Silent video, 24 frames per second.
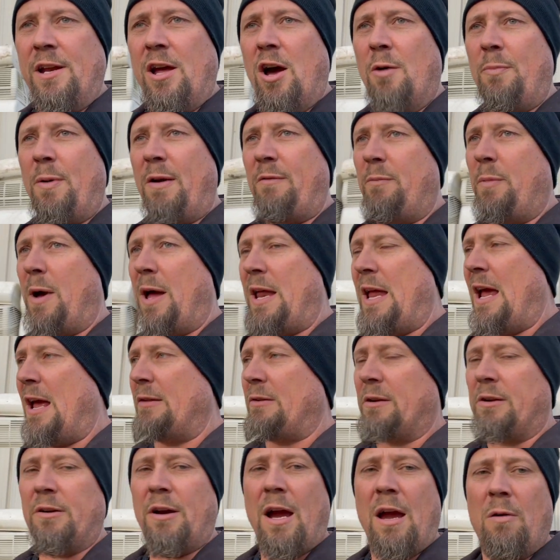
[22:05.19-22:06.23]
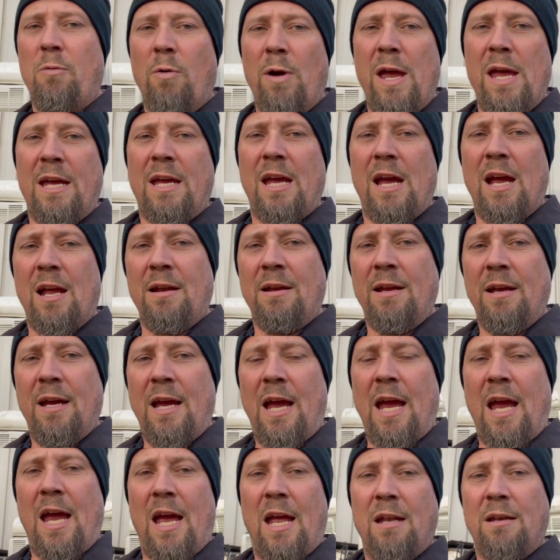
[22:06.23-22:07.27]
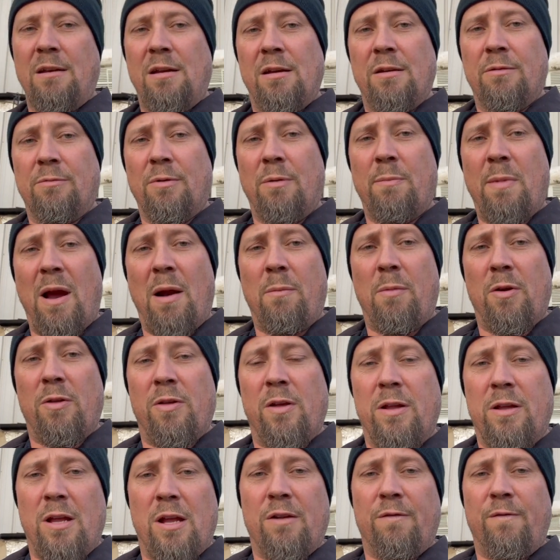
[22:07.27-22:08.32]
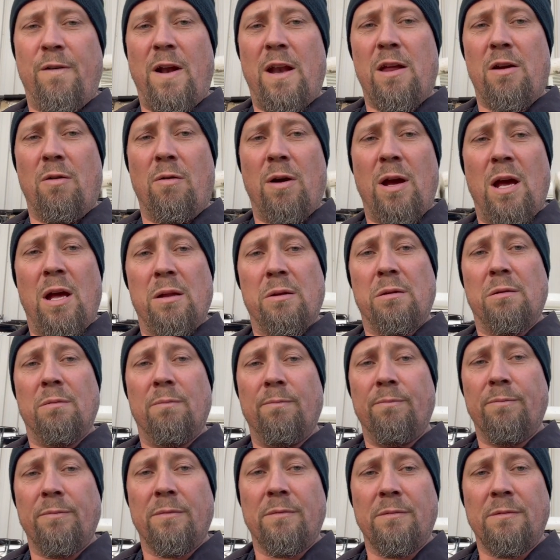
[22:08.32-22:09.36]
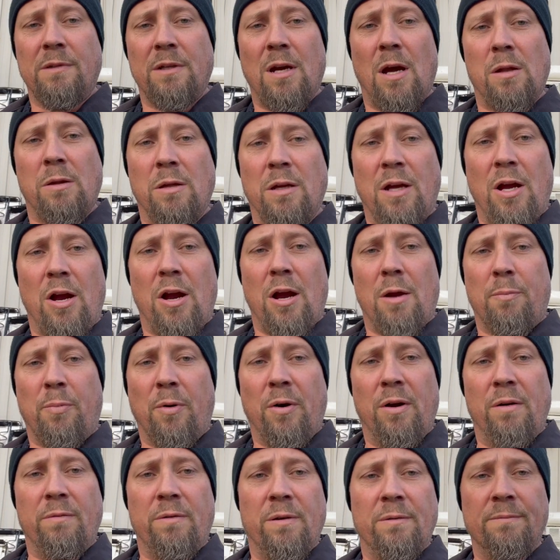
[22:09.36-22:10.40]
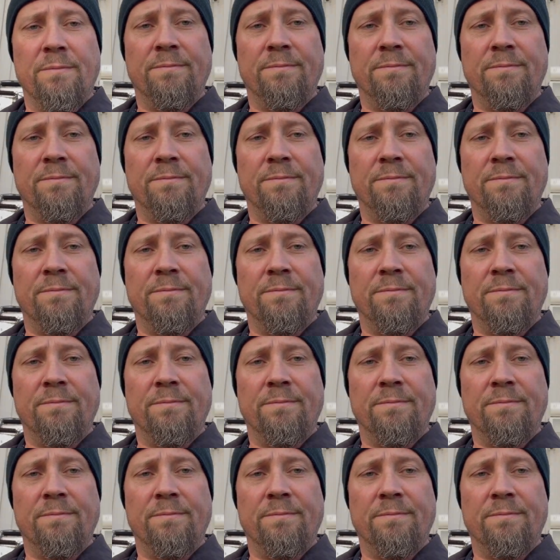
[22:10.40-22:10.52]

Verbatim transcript: Hope everybody has a great weekend. And remember that this video is Cousin Gary approved.